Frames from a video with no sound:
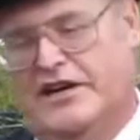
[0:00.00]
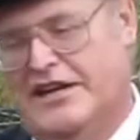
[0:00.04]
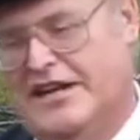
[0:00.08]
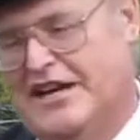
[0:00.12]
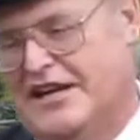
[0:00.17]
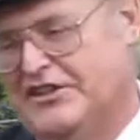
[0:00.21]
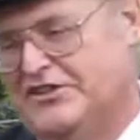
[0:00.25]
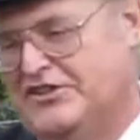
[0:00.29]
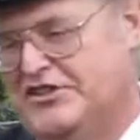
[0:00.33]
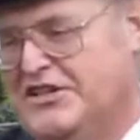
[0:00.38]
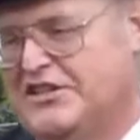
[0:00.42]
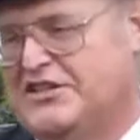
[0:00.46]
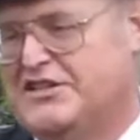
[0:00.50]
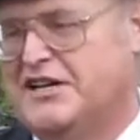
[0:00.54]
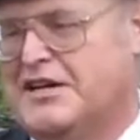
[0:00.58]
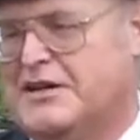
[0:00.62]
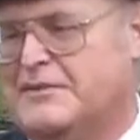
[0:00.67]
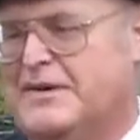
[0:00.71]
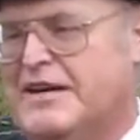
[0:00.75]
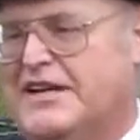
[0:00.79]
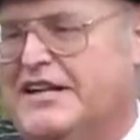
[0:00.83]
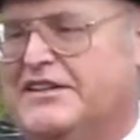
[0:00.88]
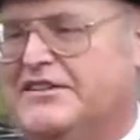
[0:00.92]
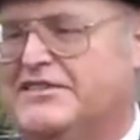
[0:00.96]
day she'd
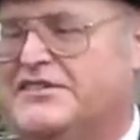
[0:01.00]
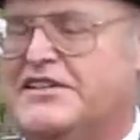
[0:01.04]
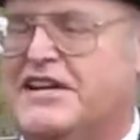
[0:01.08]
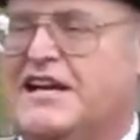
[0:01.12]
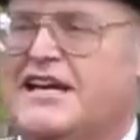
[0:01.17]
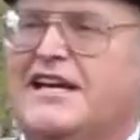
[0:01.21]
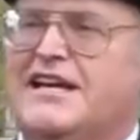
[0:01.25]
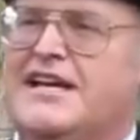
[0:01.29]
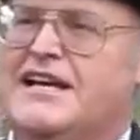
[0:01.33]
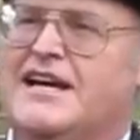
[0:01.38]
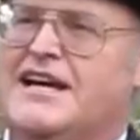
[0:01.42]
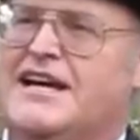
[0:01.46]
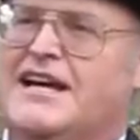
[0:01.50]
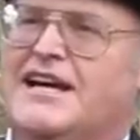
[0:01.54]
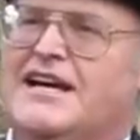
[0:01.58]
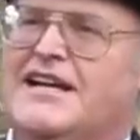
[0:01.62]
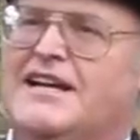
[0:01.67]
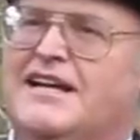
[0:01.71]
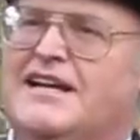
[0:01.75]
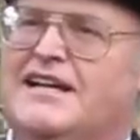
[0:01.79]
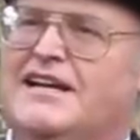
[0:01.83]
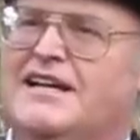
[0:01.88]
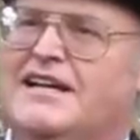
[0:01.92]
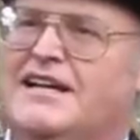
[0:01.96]
come in and say,
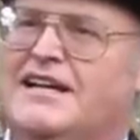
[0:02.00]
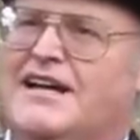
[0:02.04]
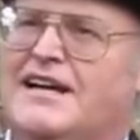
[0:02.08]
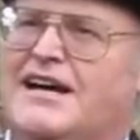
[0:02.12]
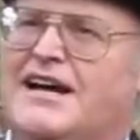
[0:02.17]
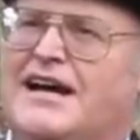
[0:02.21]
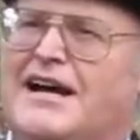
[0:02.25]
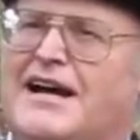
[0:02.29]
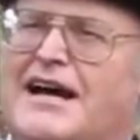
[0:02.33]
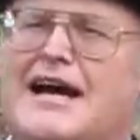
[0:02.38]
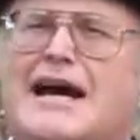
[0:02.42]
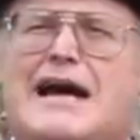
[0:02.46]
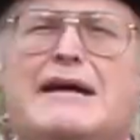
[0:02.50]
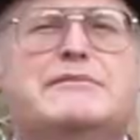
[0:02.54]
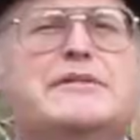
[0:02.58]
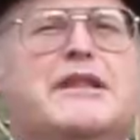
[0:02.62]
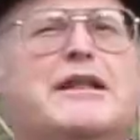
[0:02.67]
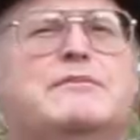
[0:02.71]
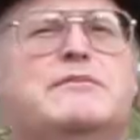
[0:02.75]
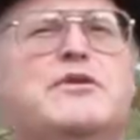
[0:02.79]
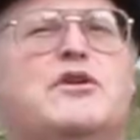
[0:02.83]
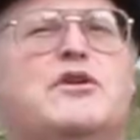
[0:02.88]
"I'm in the